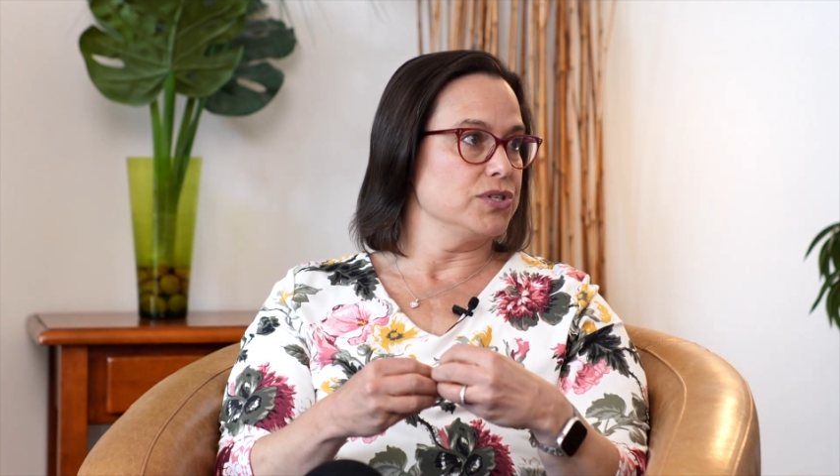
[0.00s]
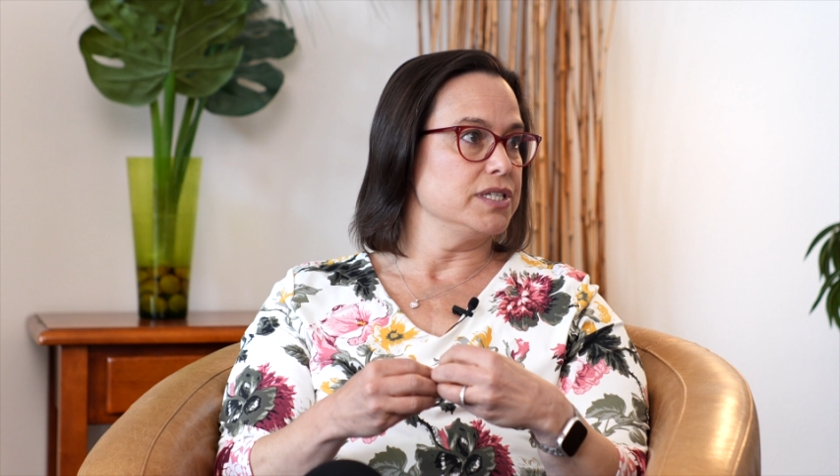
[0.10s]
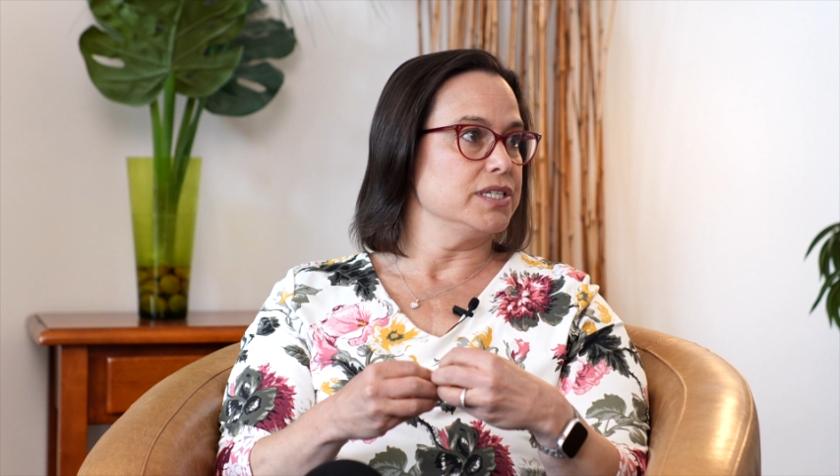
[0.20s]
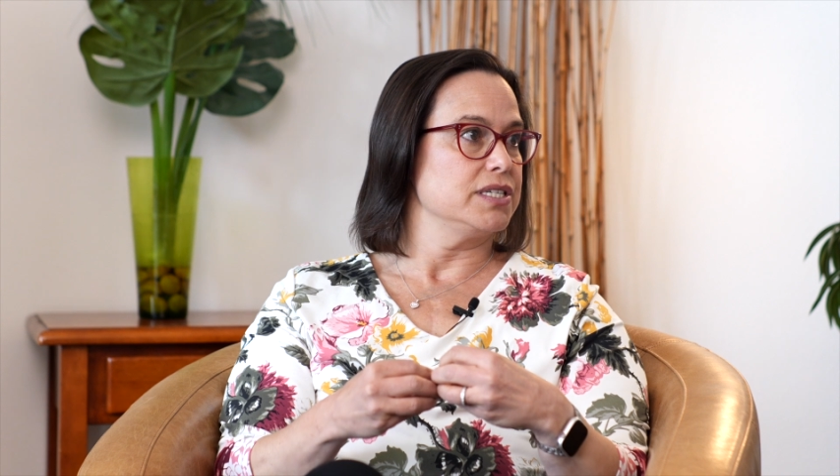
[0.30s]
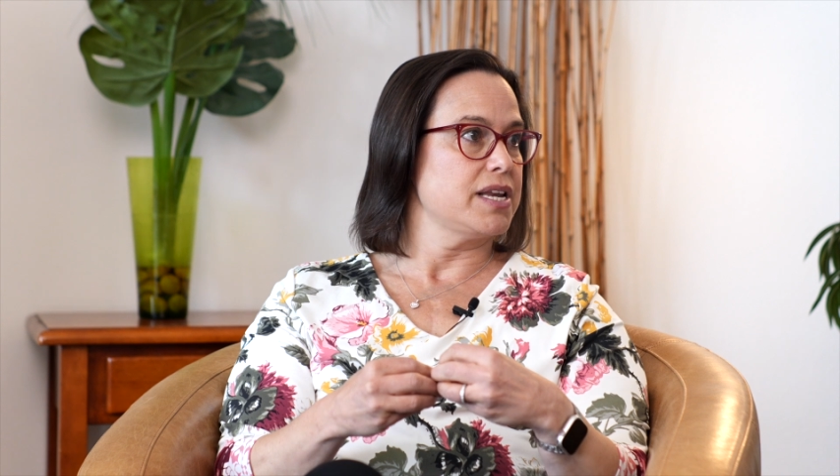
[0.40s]
to
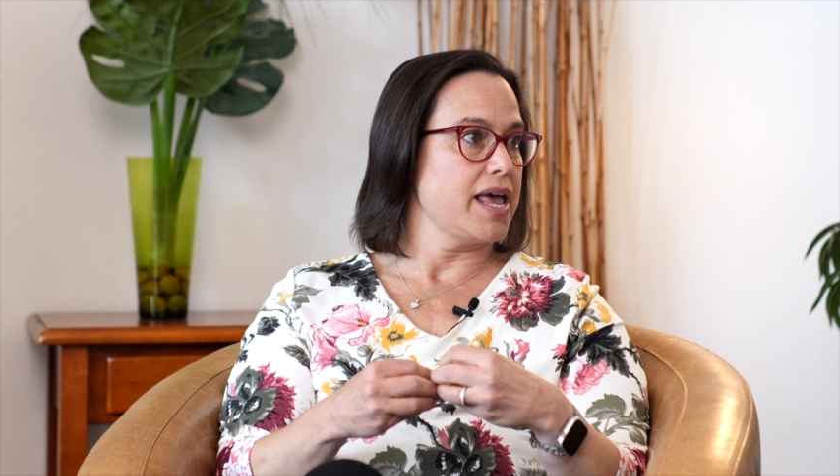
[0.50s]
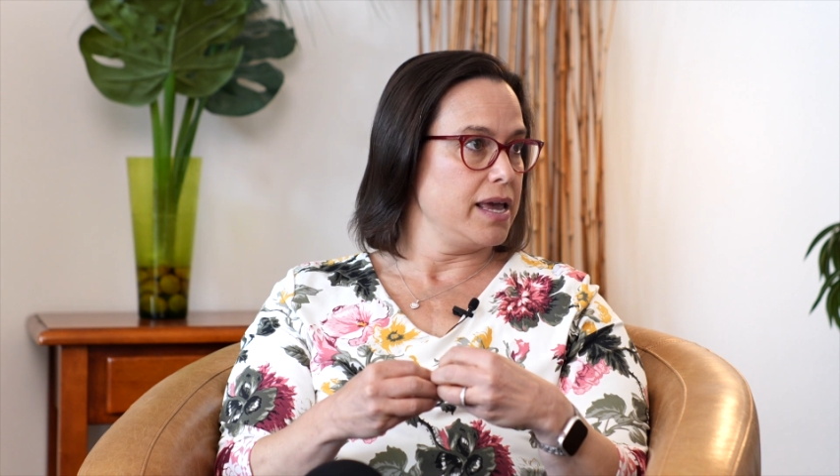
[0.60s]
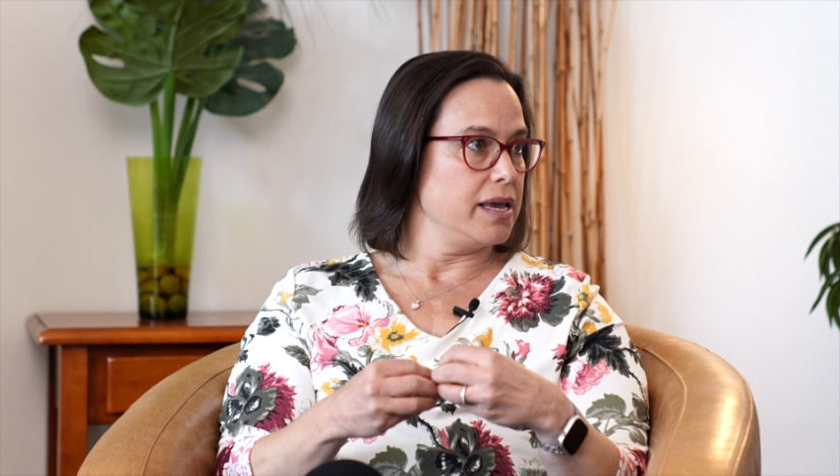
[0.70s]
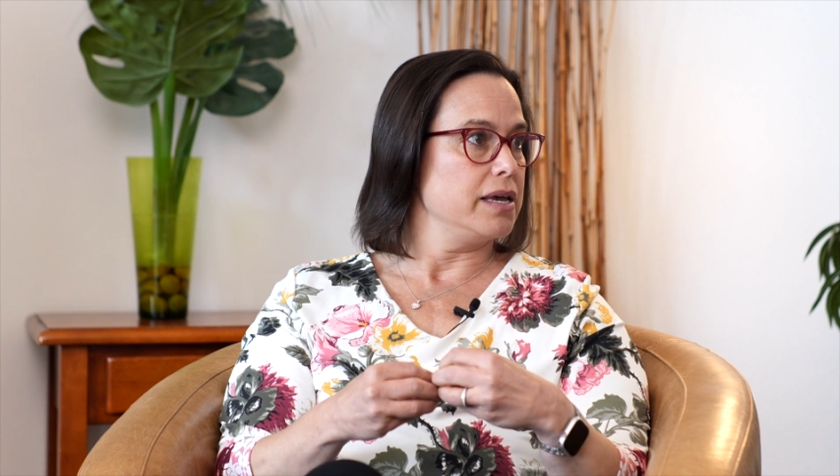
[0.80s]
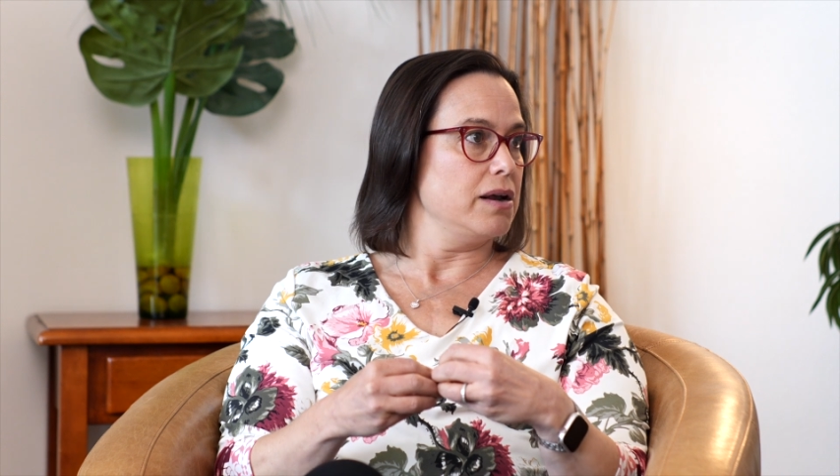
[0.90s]

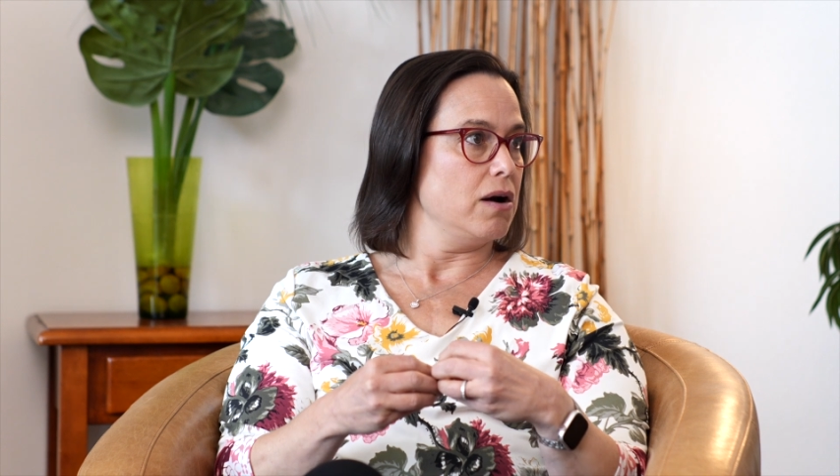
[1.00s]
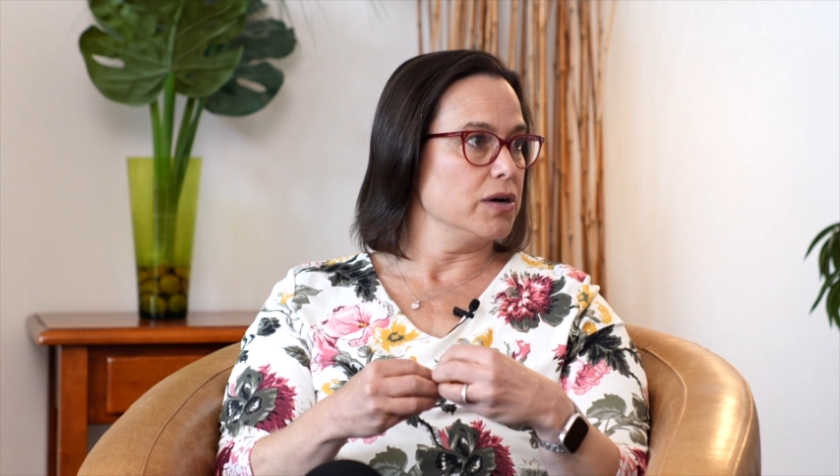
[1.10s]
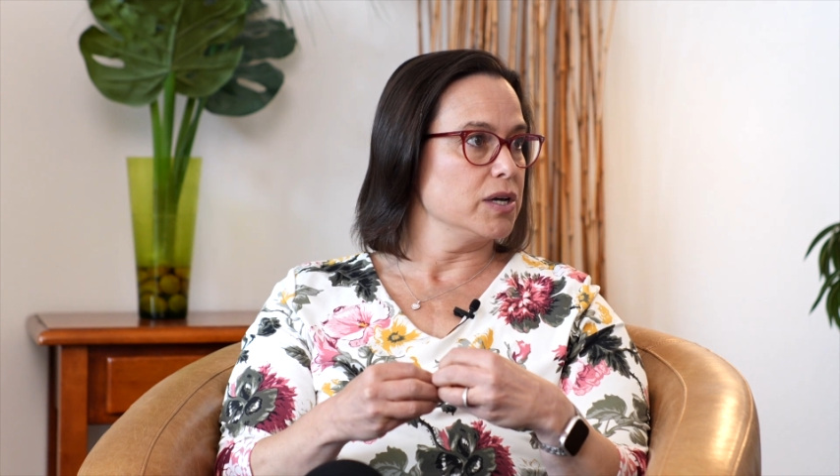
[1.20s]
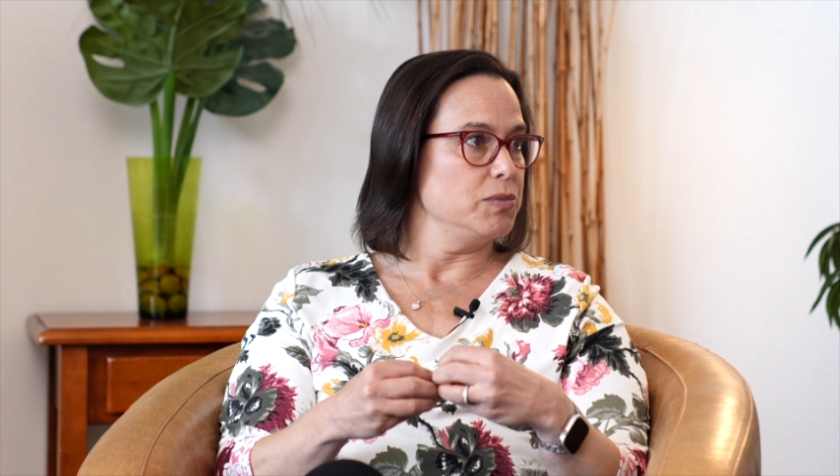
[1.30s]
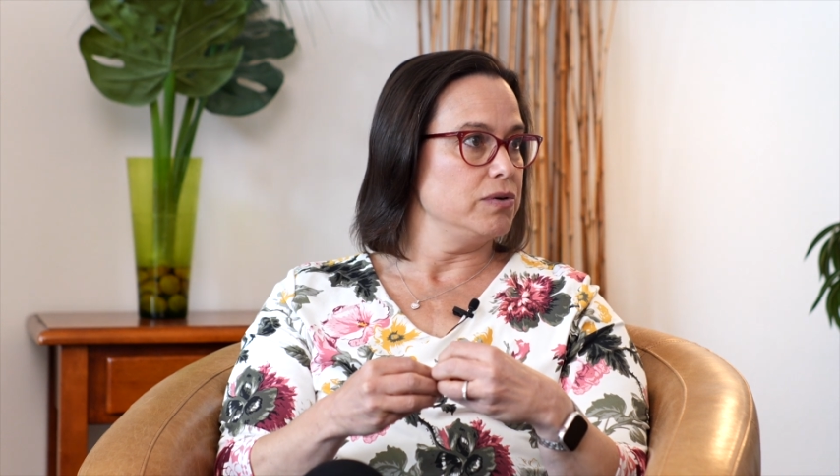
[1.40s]
stay in our
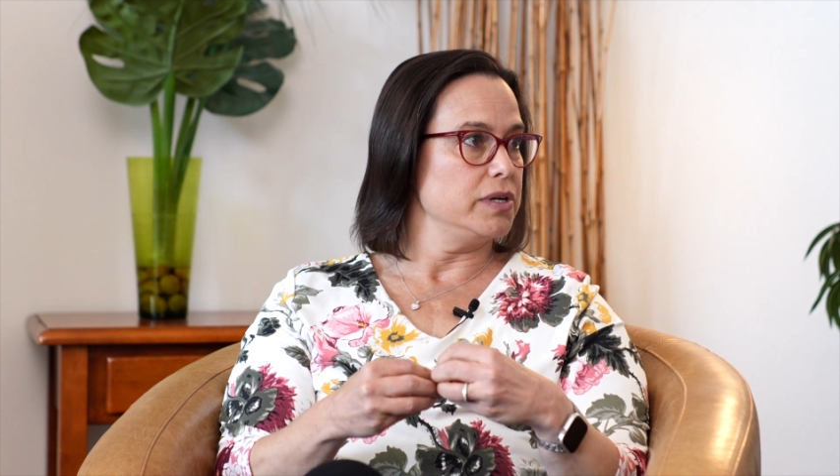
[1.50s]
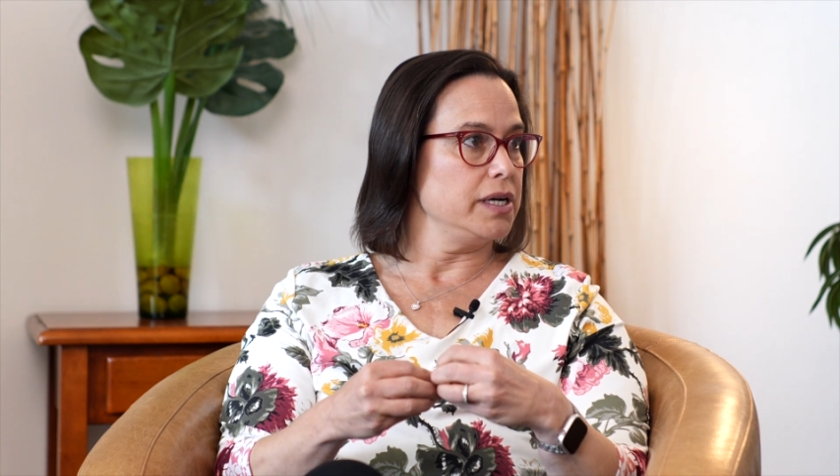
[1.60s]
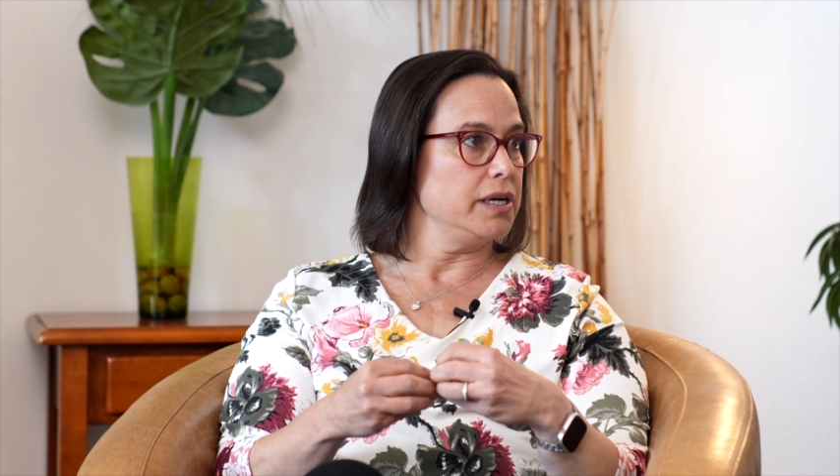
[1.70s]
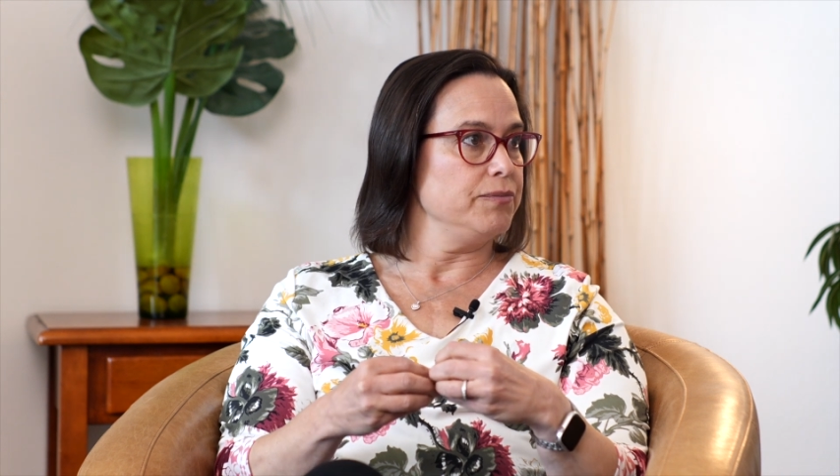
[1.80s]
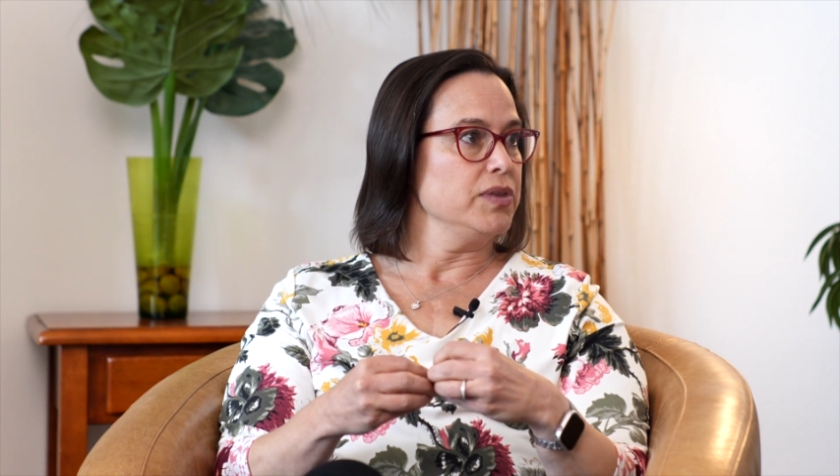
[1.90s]
community?